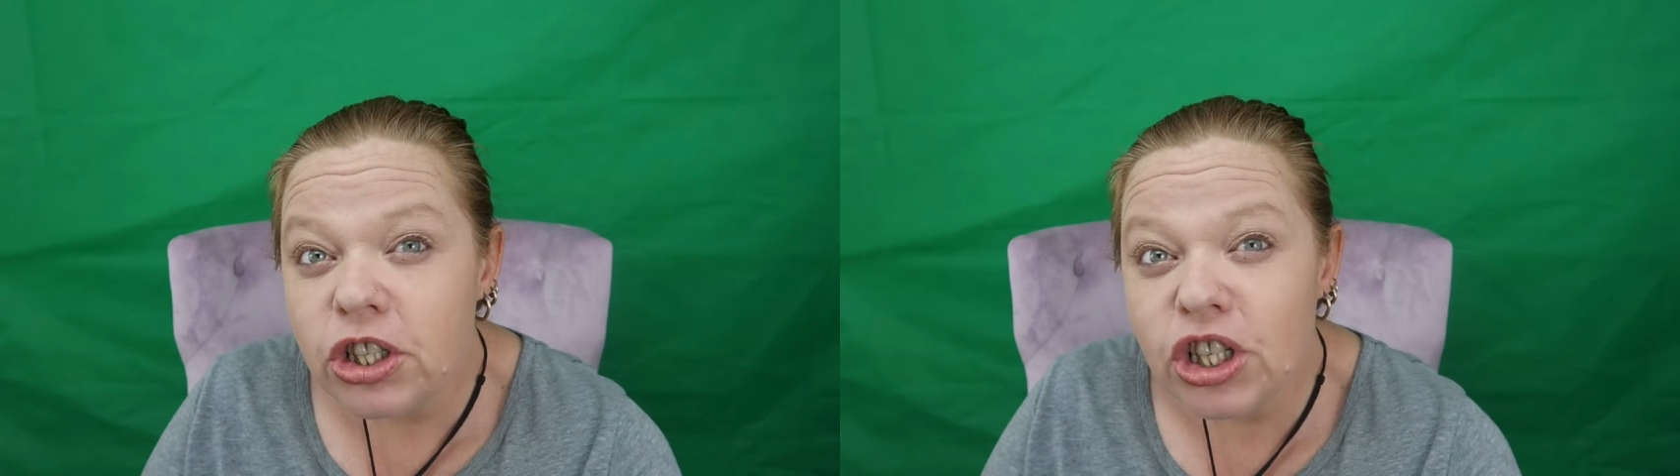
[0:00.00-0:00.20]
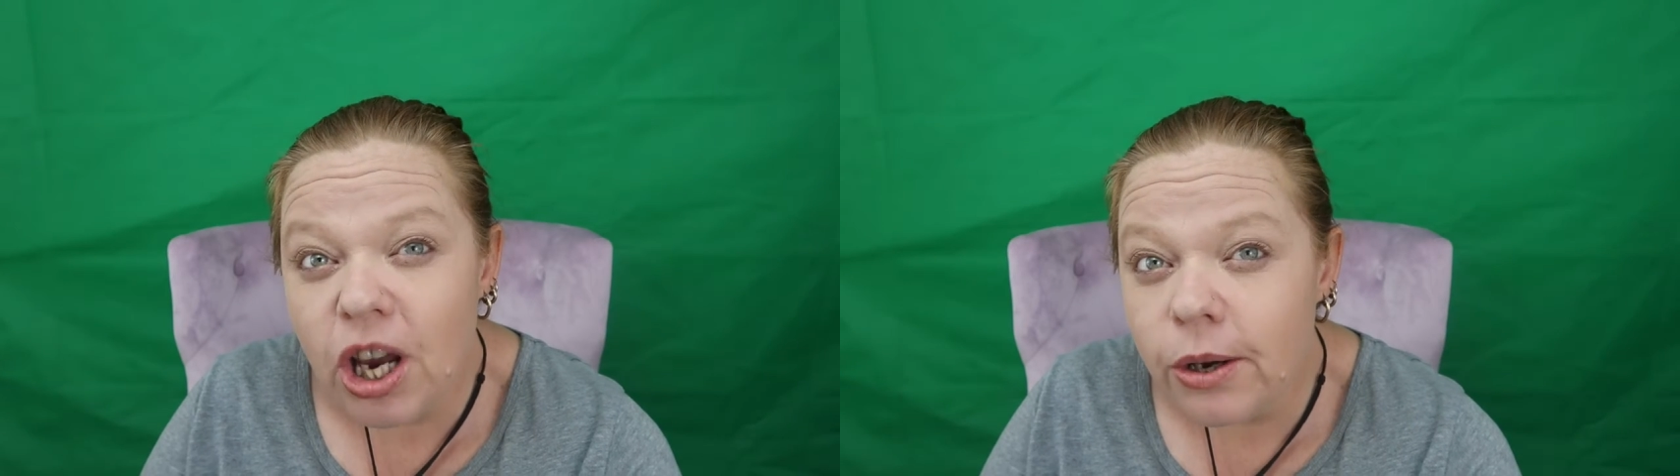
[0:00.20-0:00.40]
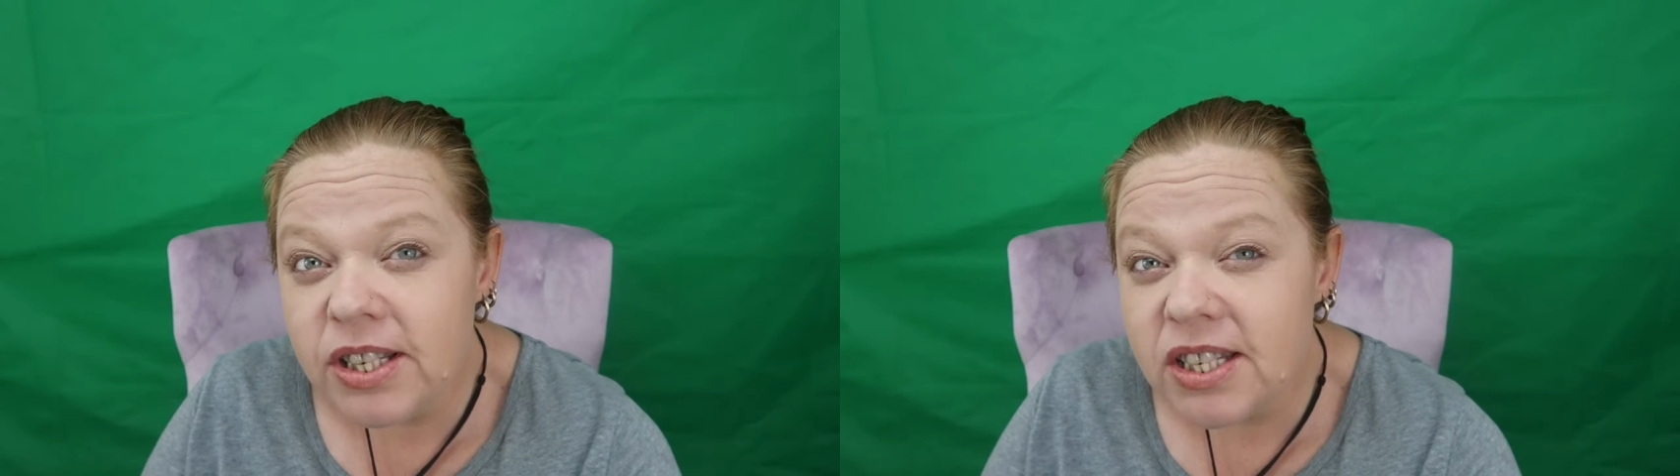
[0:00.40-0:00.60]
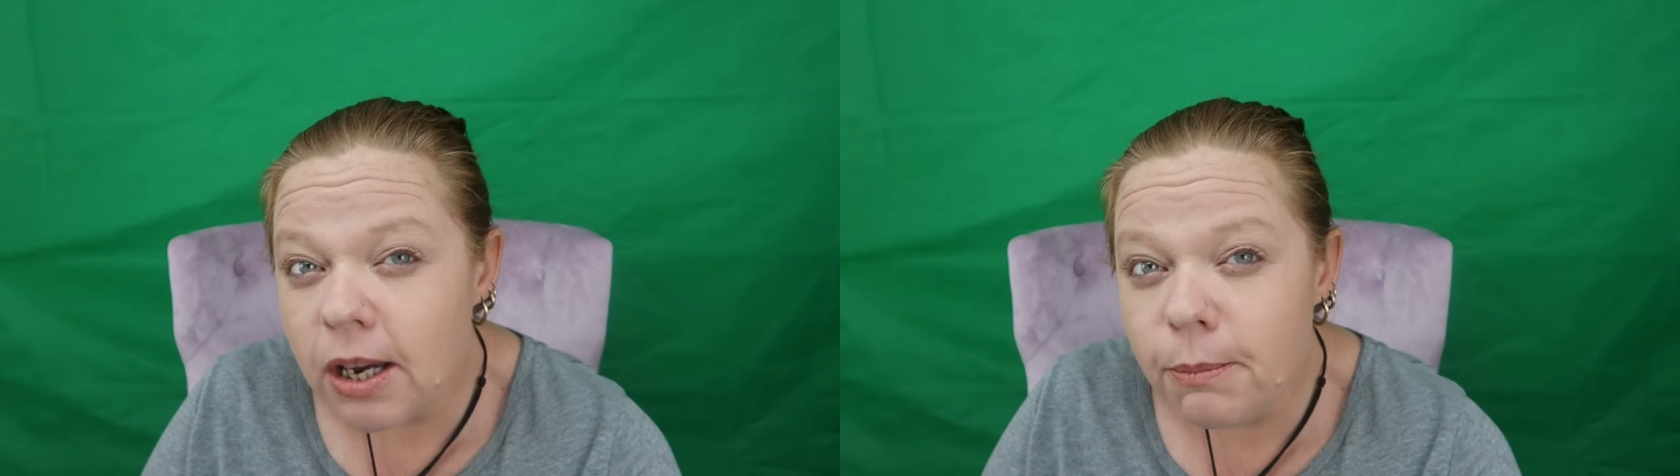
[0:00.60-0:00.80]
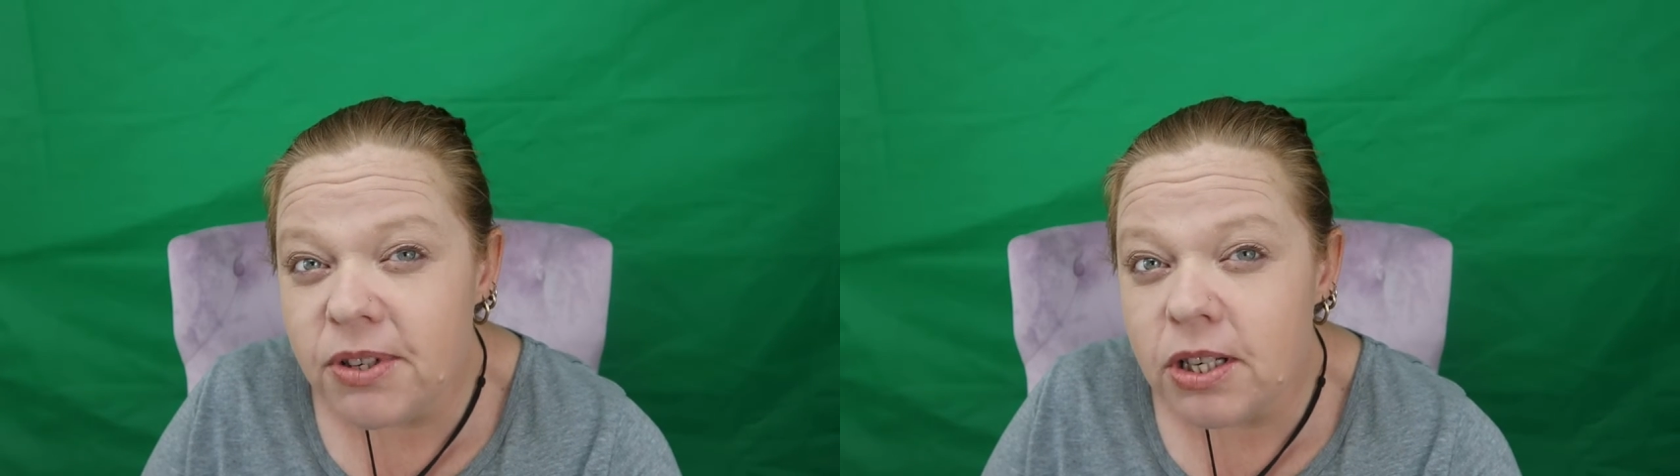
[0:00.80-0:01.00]
to go and
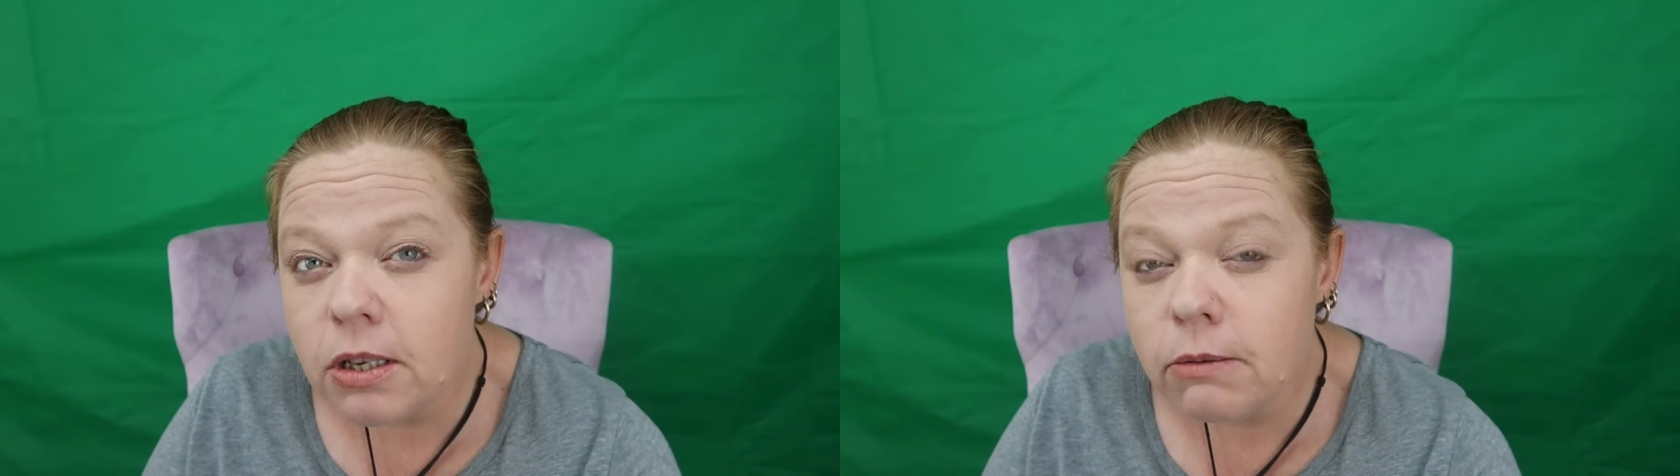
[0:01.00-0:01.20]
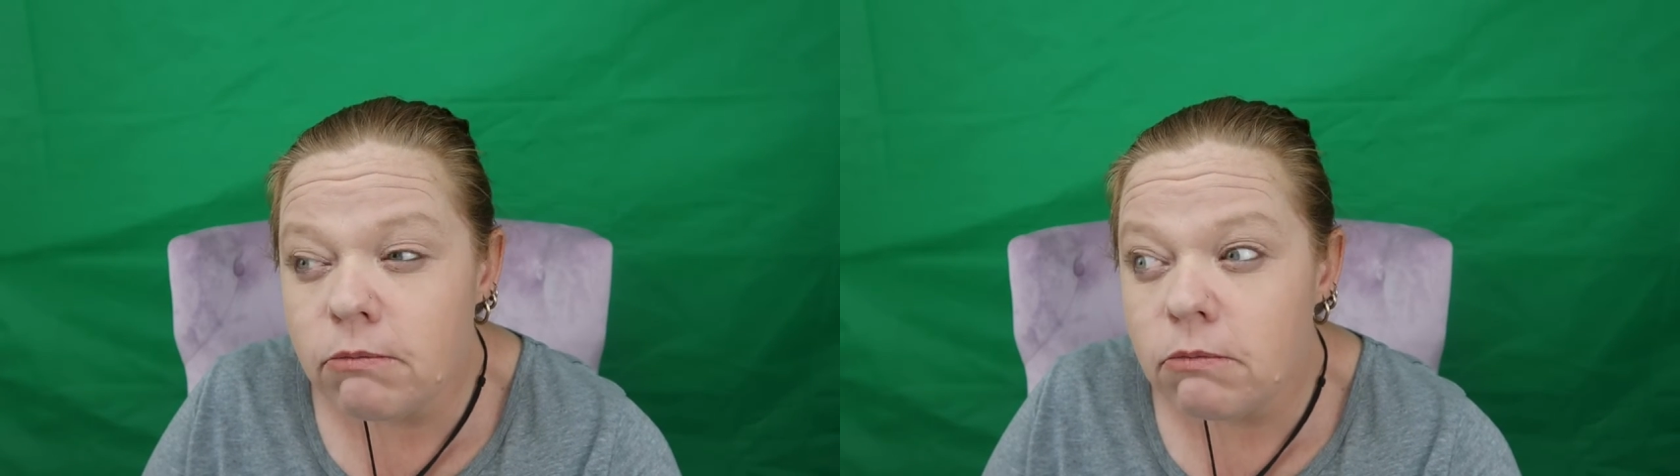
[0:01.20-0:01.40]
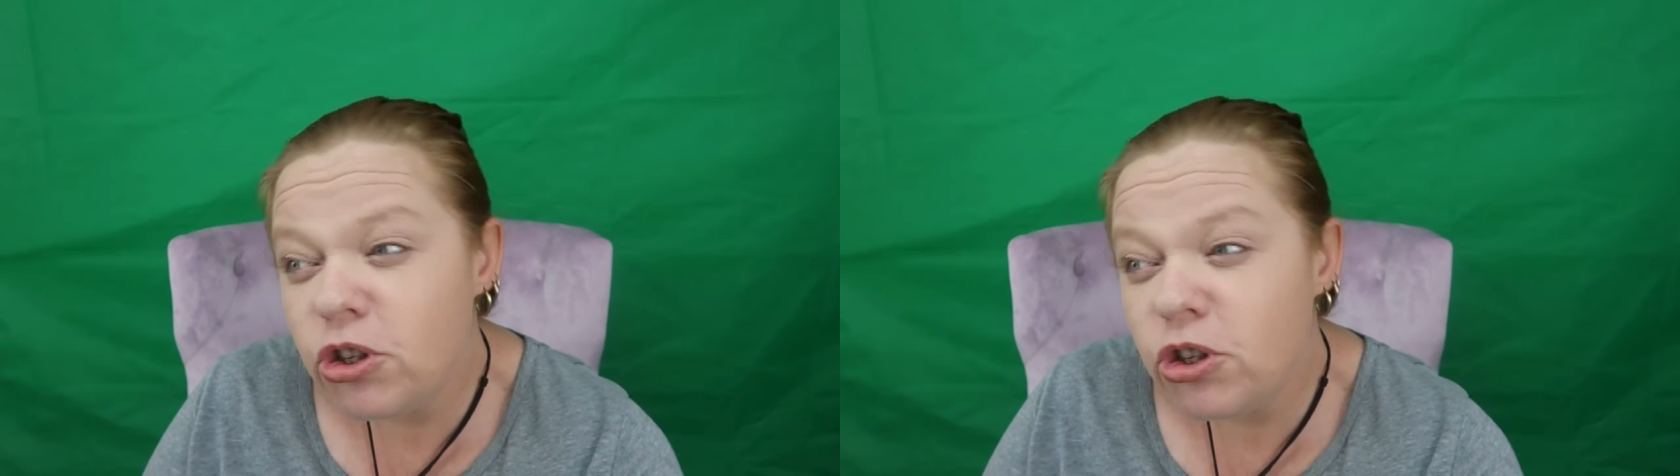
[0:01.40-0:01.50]
sub to them